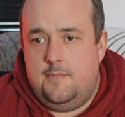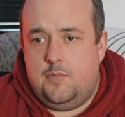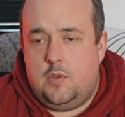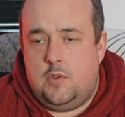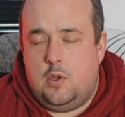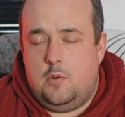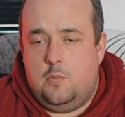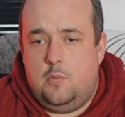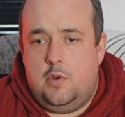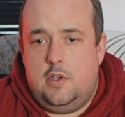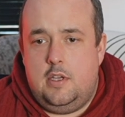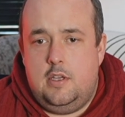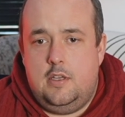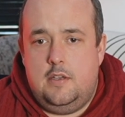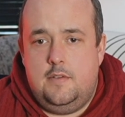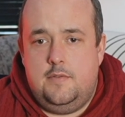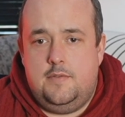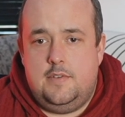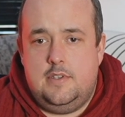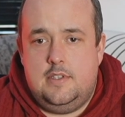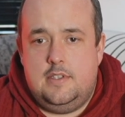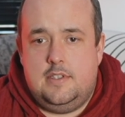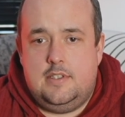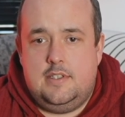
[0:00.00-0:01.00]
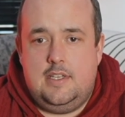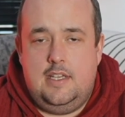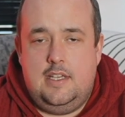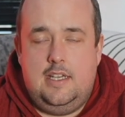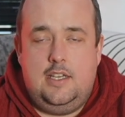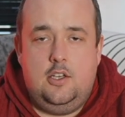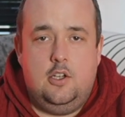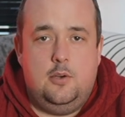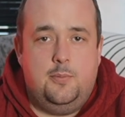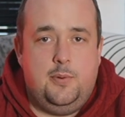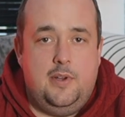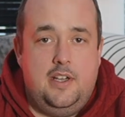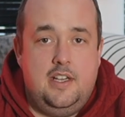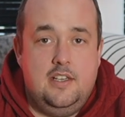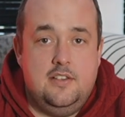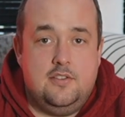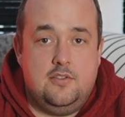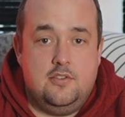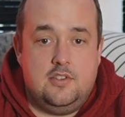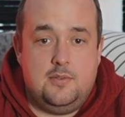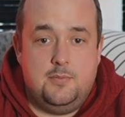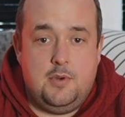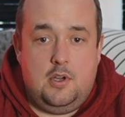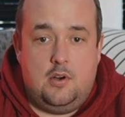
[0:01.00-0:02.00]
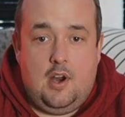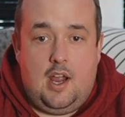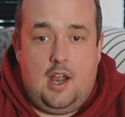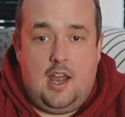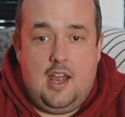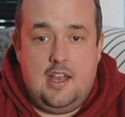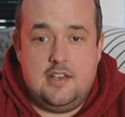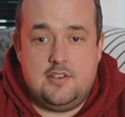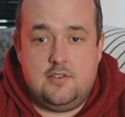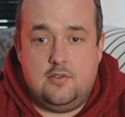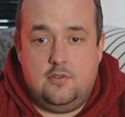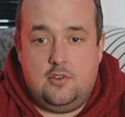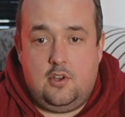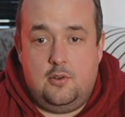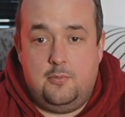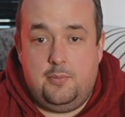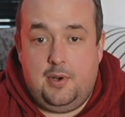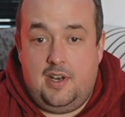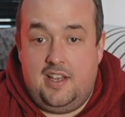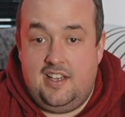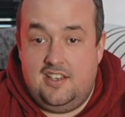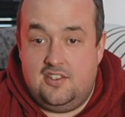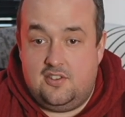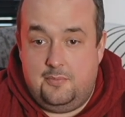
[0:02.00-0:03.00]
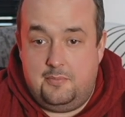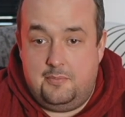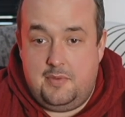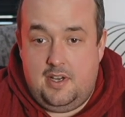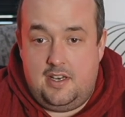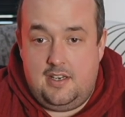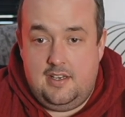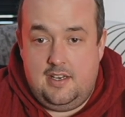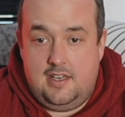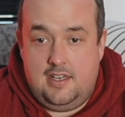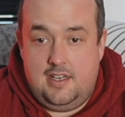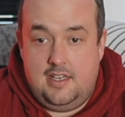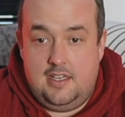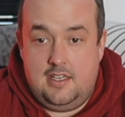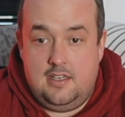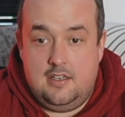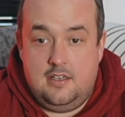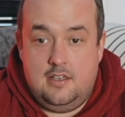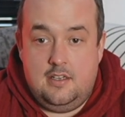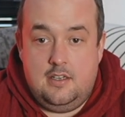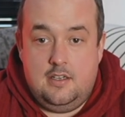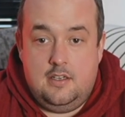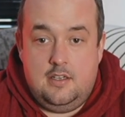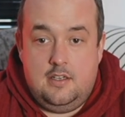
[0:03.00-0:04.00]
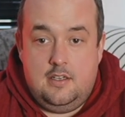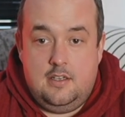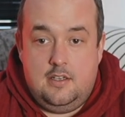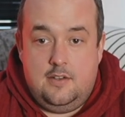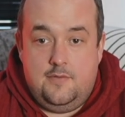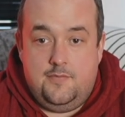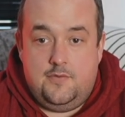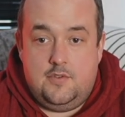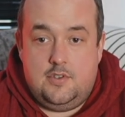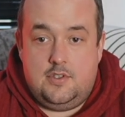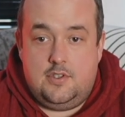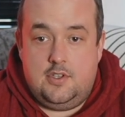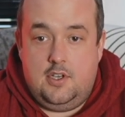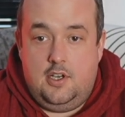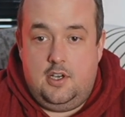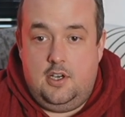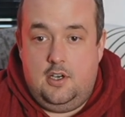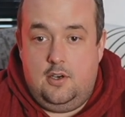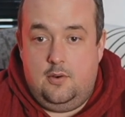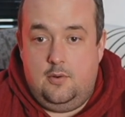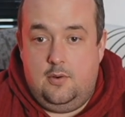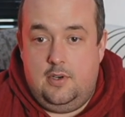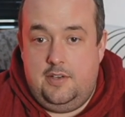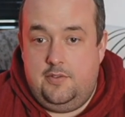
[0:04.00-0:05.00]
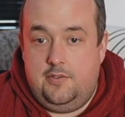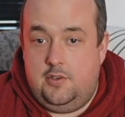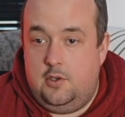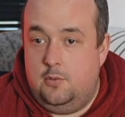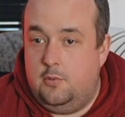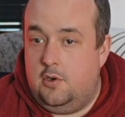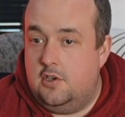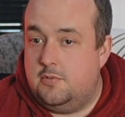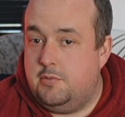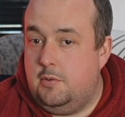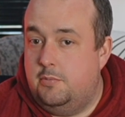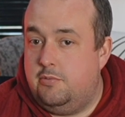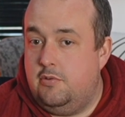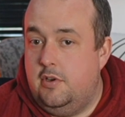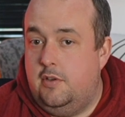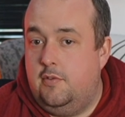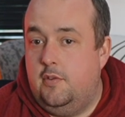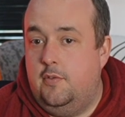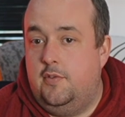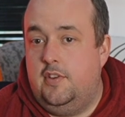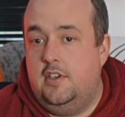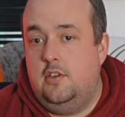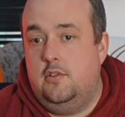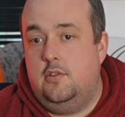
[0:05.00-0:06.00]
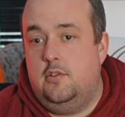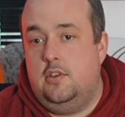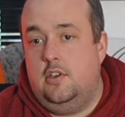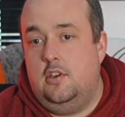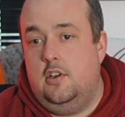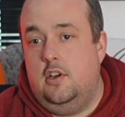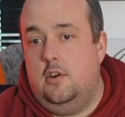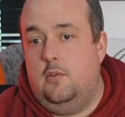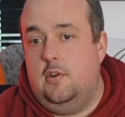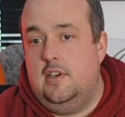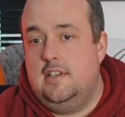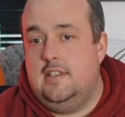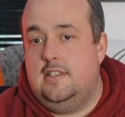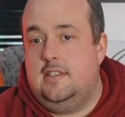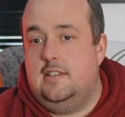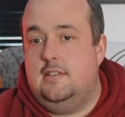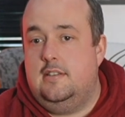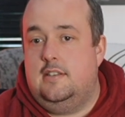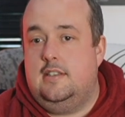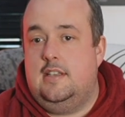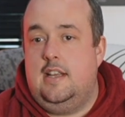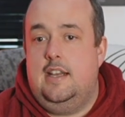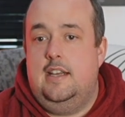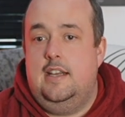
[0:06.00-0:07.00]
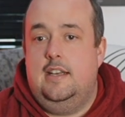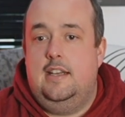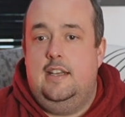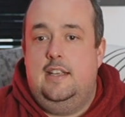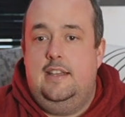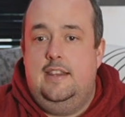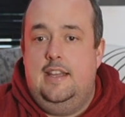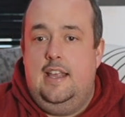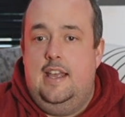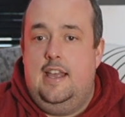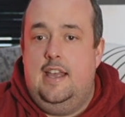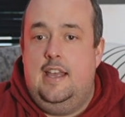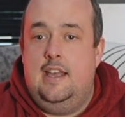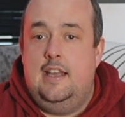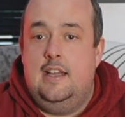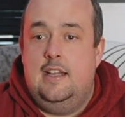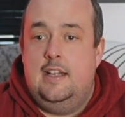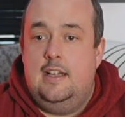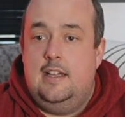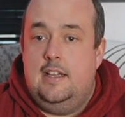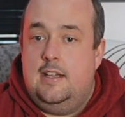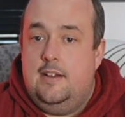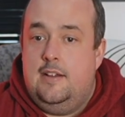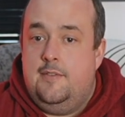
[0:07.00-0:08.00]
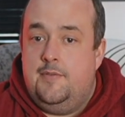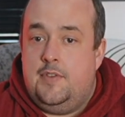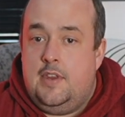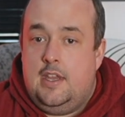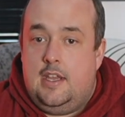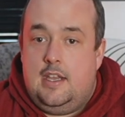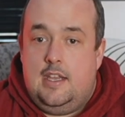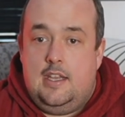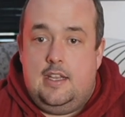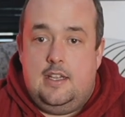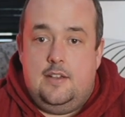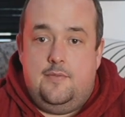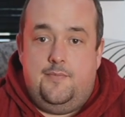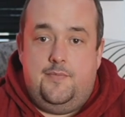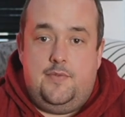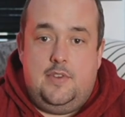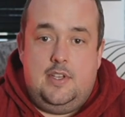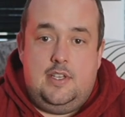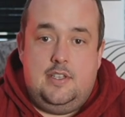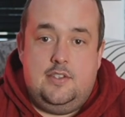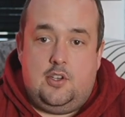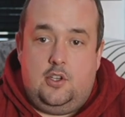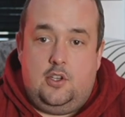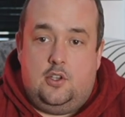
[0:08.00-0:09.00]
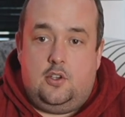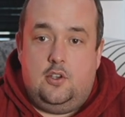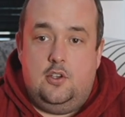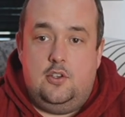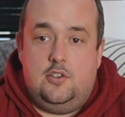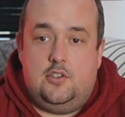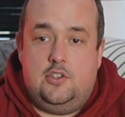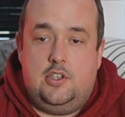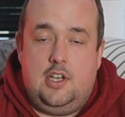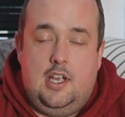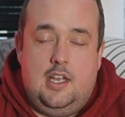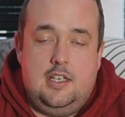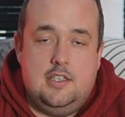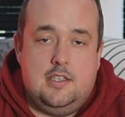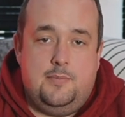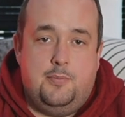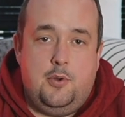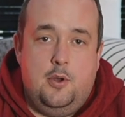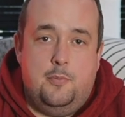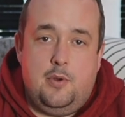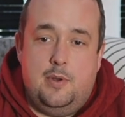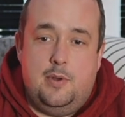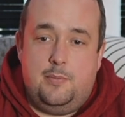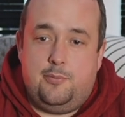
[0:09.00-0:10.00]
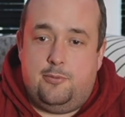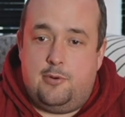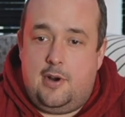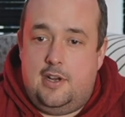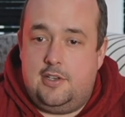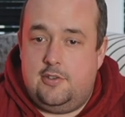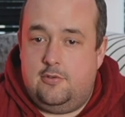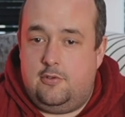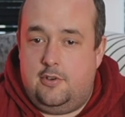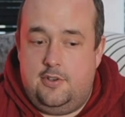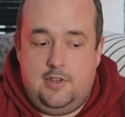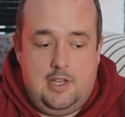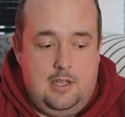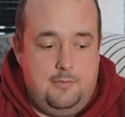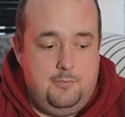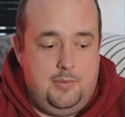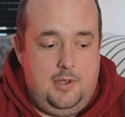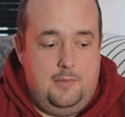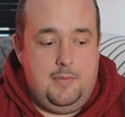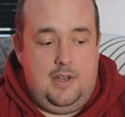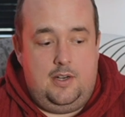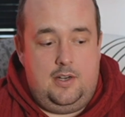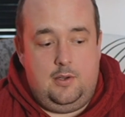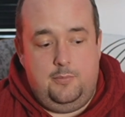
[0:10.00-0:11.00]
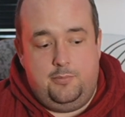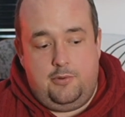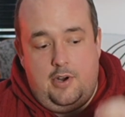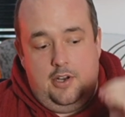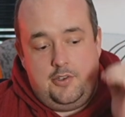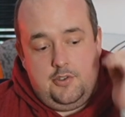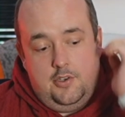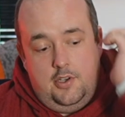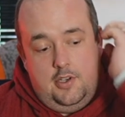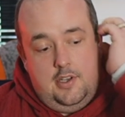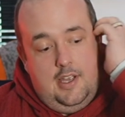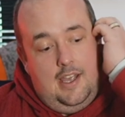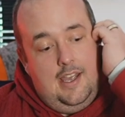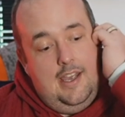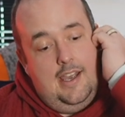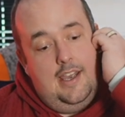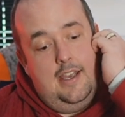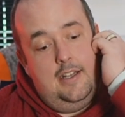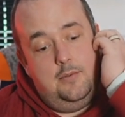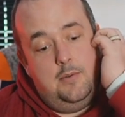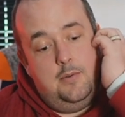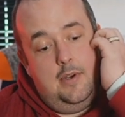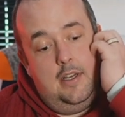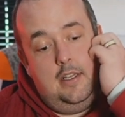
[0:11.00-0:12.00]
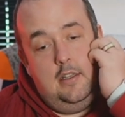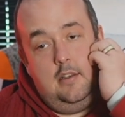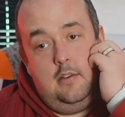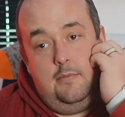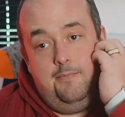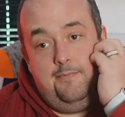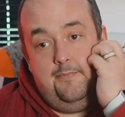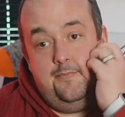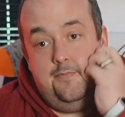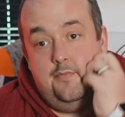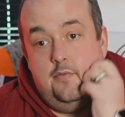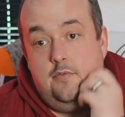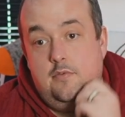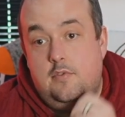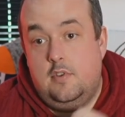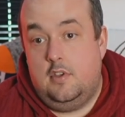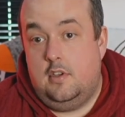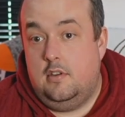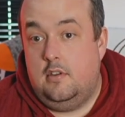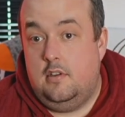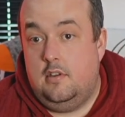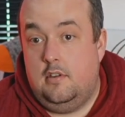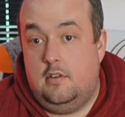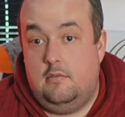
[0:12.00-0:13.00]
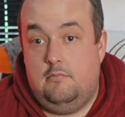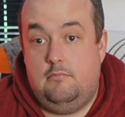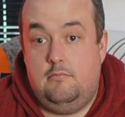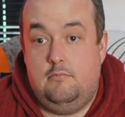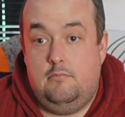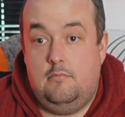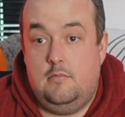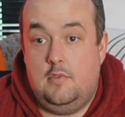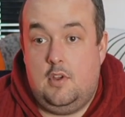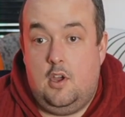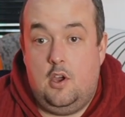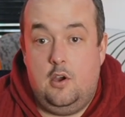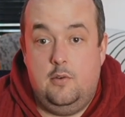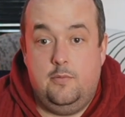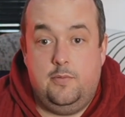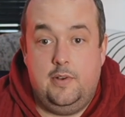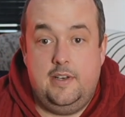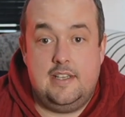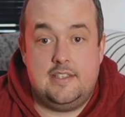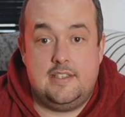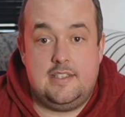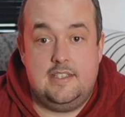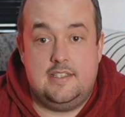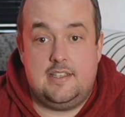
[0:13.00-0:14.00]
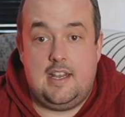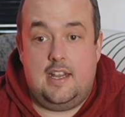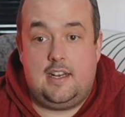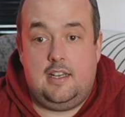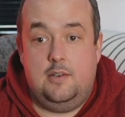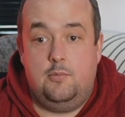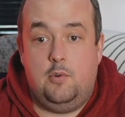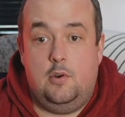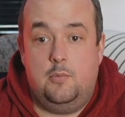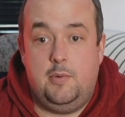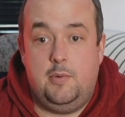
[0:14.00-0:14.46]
with City not playing until tomorrow. Arsenal don't play until Monday. So if you watch my preview video, you know I stated it in there. It's a good chance to put a bit of pressure on them, a bit of mental pressure, and, well, hopefully that's exactly what we